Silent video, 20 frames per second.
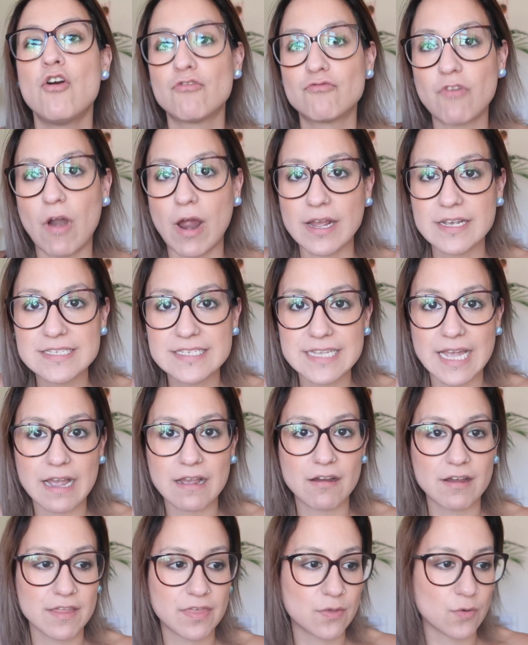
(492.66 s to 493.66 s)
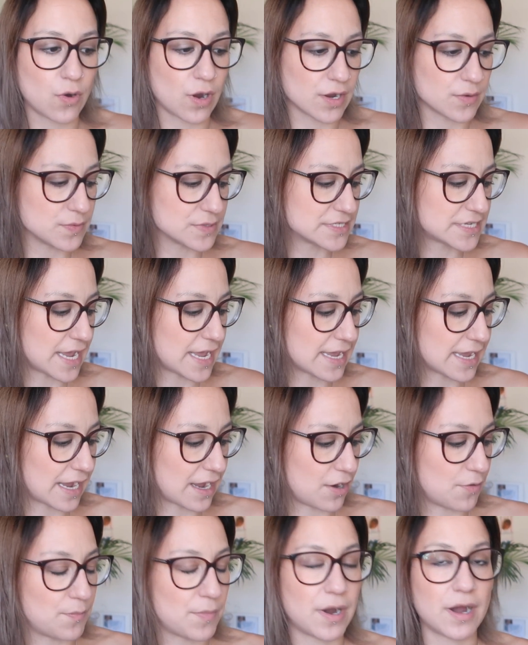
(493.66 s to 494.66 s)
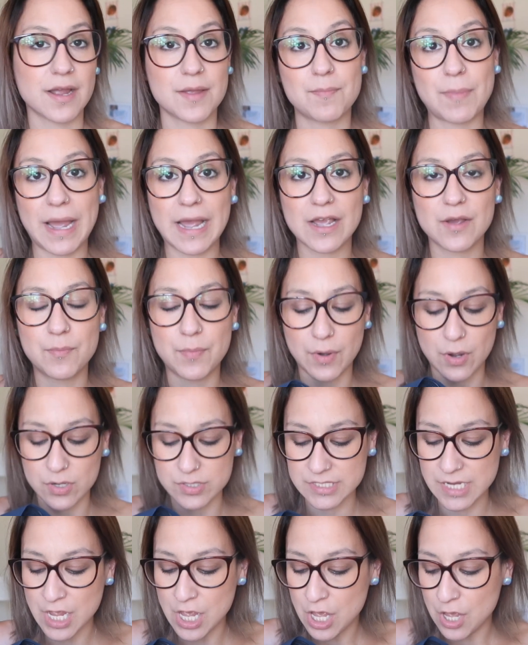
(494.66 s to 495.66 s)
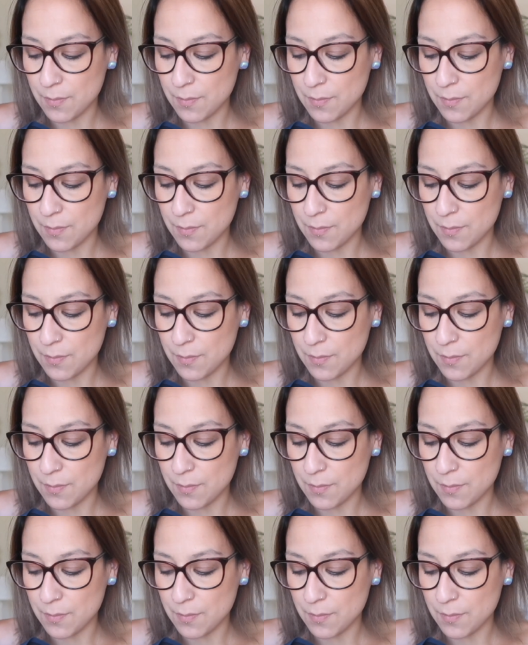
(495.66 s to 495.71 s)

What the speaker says: rucksack. I thought I would take out my Pacapod,